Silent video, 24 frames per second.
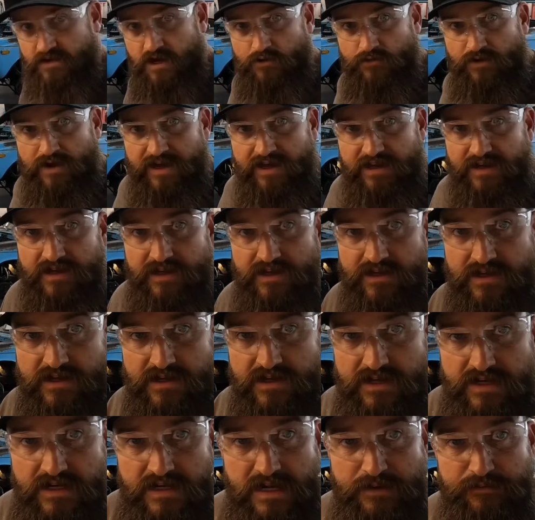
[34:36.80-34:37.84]
All right,
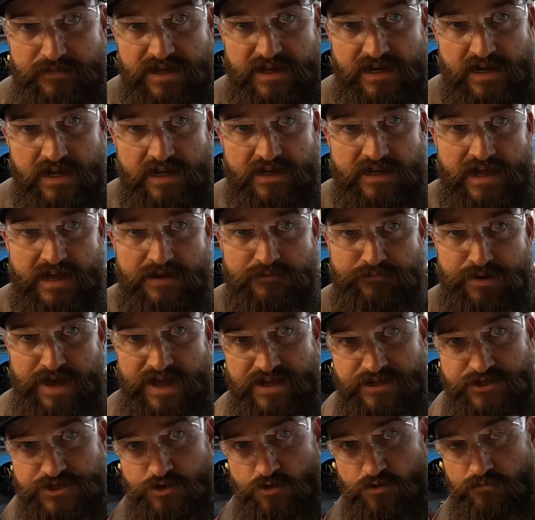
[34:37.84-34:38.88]
let me clean that
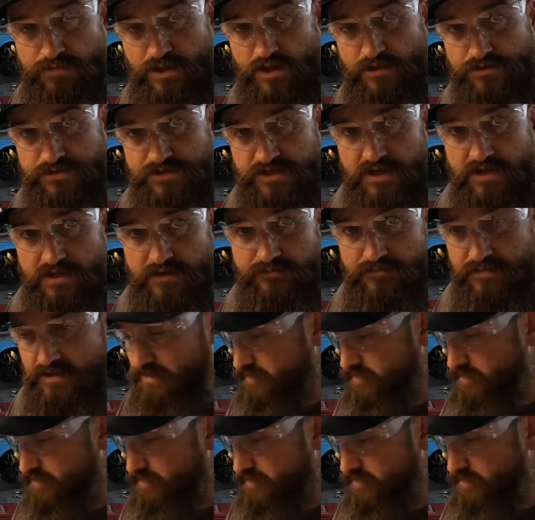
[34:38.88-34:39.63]
banjo bolt up.